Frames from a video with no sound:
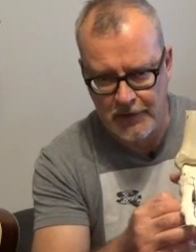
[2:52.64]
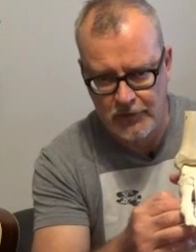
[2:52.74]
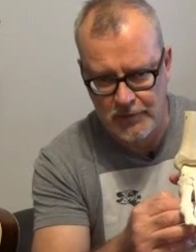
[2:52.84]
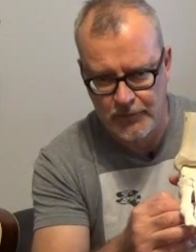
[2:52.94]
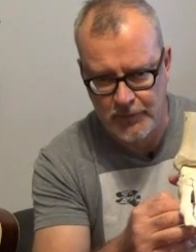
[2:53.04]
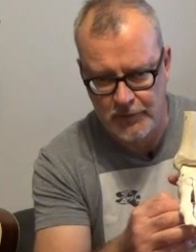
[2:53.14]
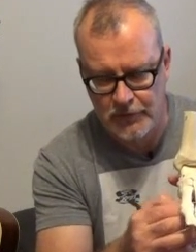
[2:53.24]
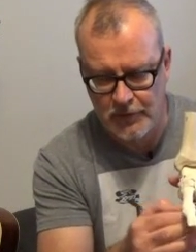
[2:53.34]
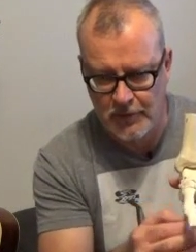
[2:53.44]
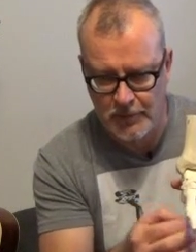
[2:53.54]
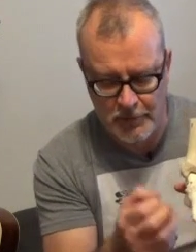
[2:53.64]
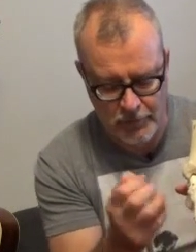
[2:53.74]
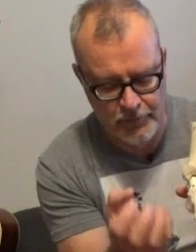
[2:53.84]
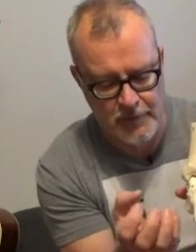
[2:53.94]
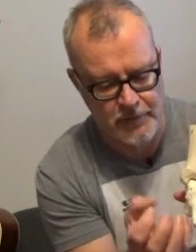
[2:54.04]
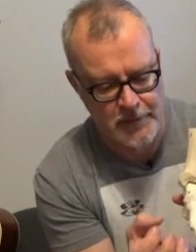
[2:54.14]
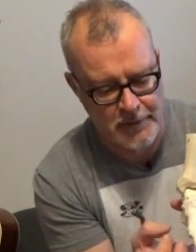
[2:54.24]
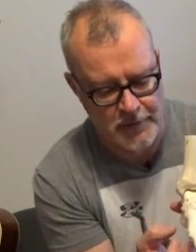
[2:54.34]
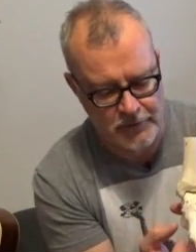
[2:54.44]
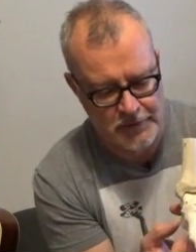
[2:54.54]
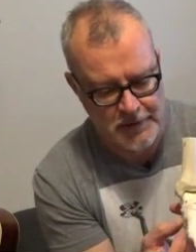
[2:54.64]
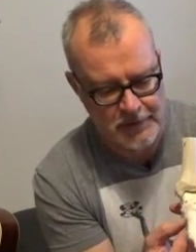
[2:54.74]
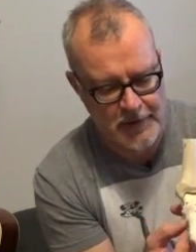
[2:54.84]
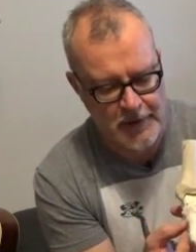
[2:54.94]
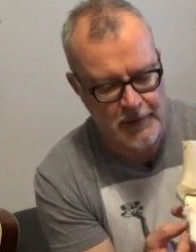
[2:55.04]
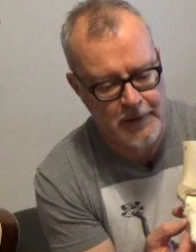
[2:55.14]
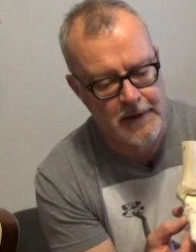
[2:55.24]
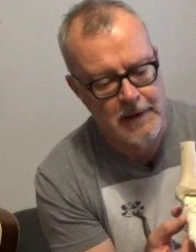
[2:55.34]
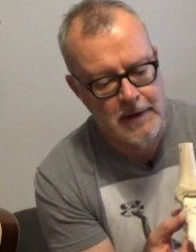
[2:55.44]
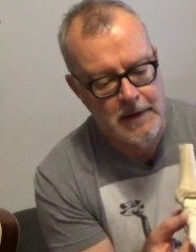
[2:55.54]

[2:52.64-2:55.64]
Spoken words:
arch of the foot, so it works very, very nicely in that area.